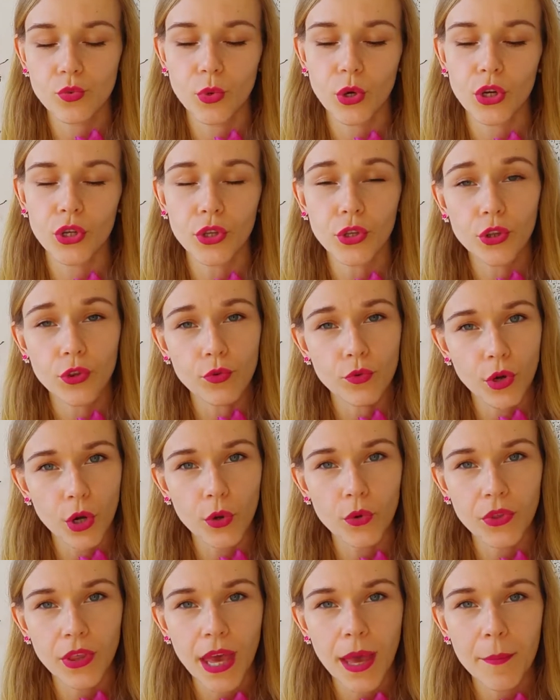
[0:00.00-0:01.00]
where you
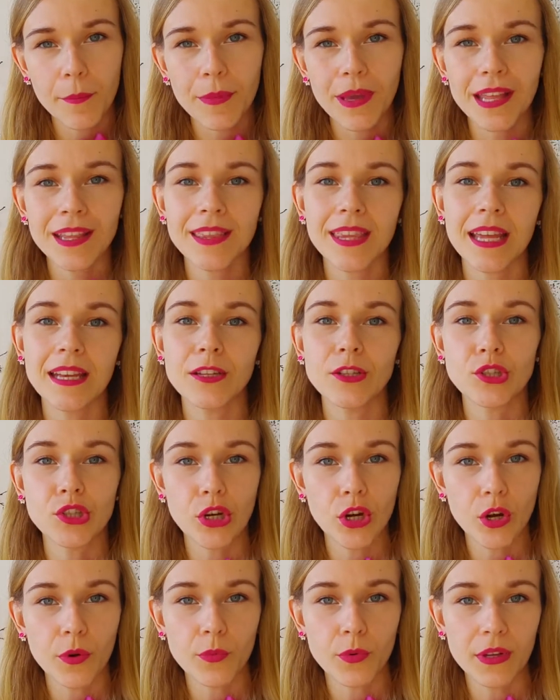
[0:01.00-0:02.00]
throw them and then
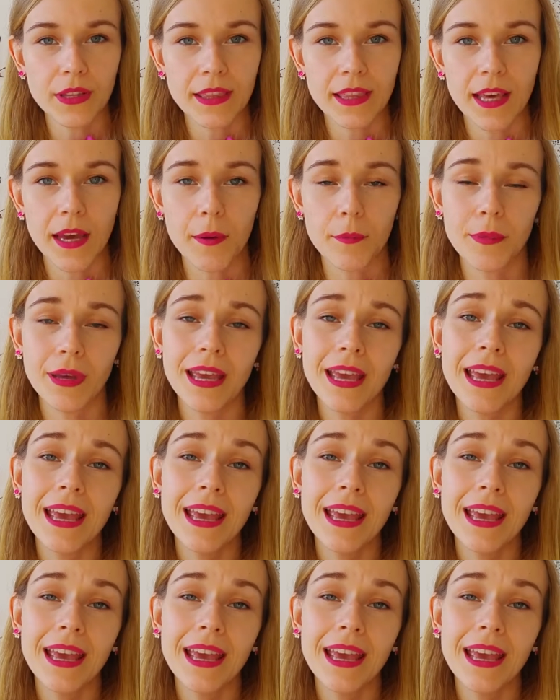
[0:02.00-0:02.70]
interpret them,